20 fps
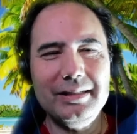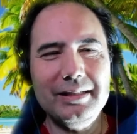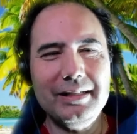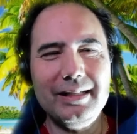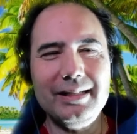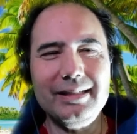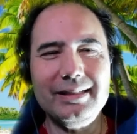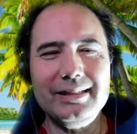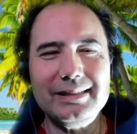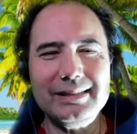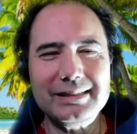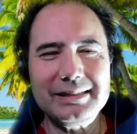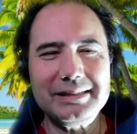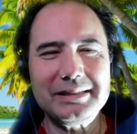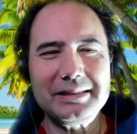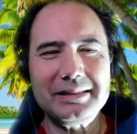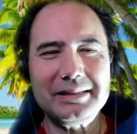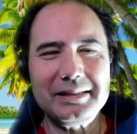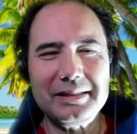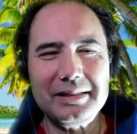I
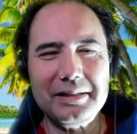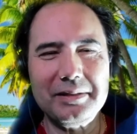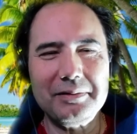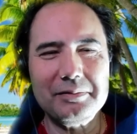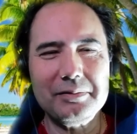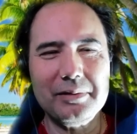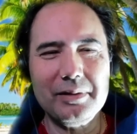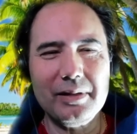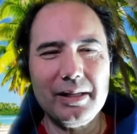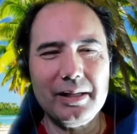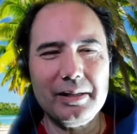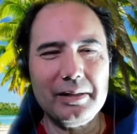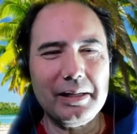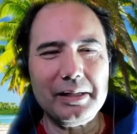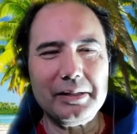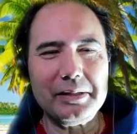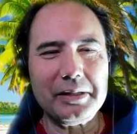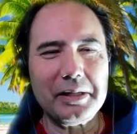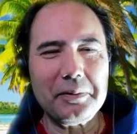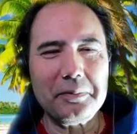
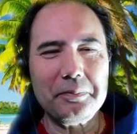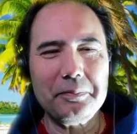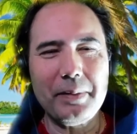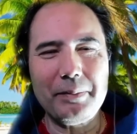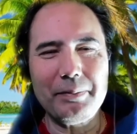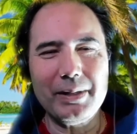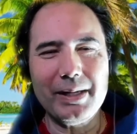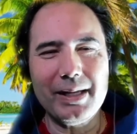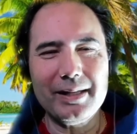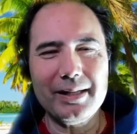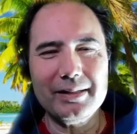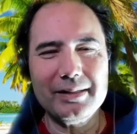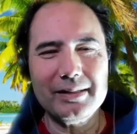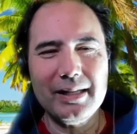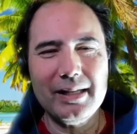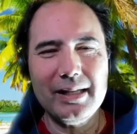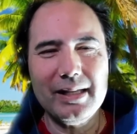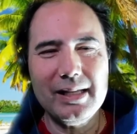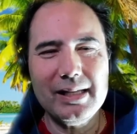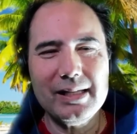don't know. Maybe not.
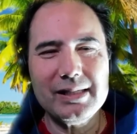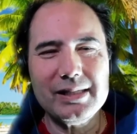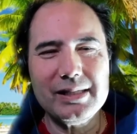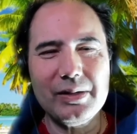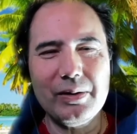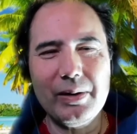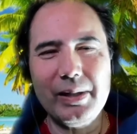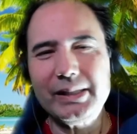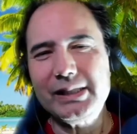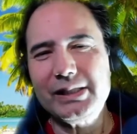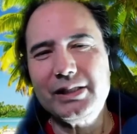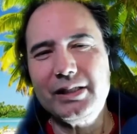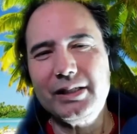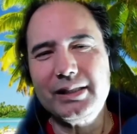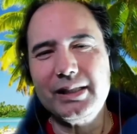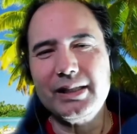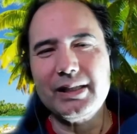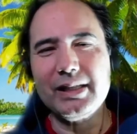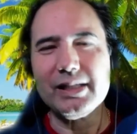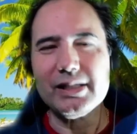So I just looked
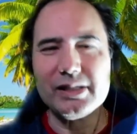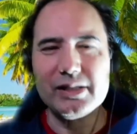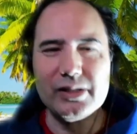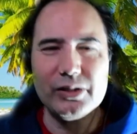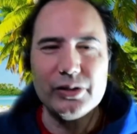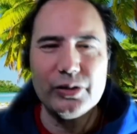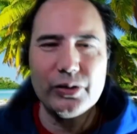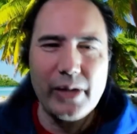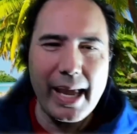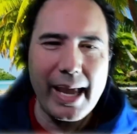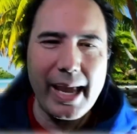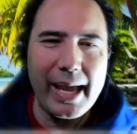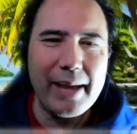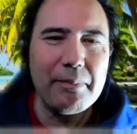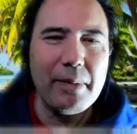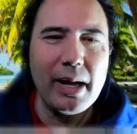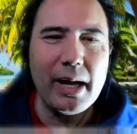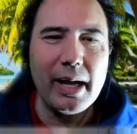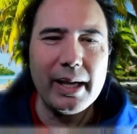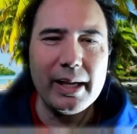at this. So you can
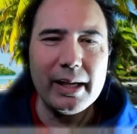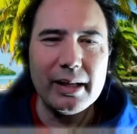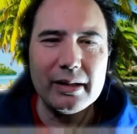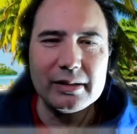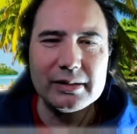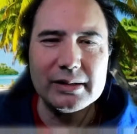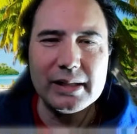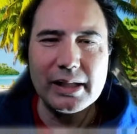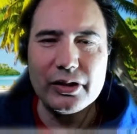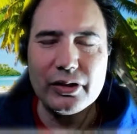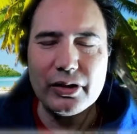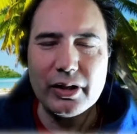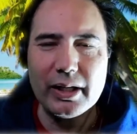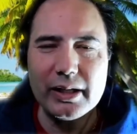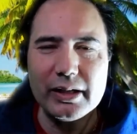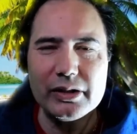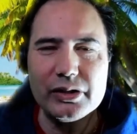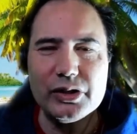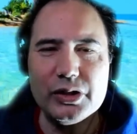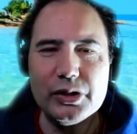buy. It looks like you
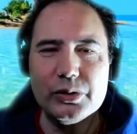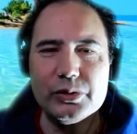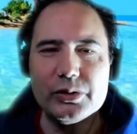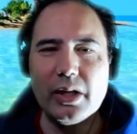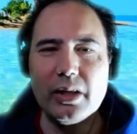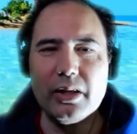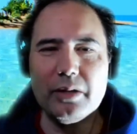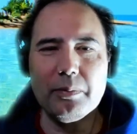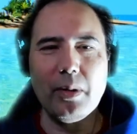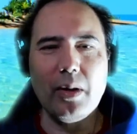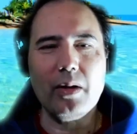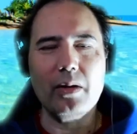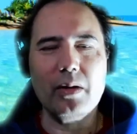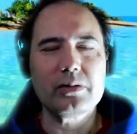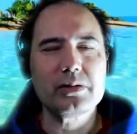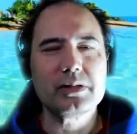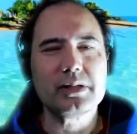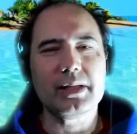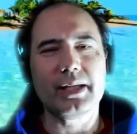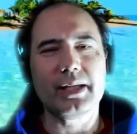can choose other balls, and they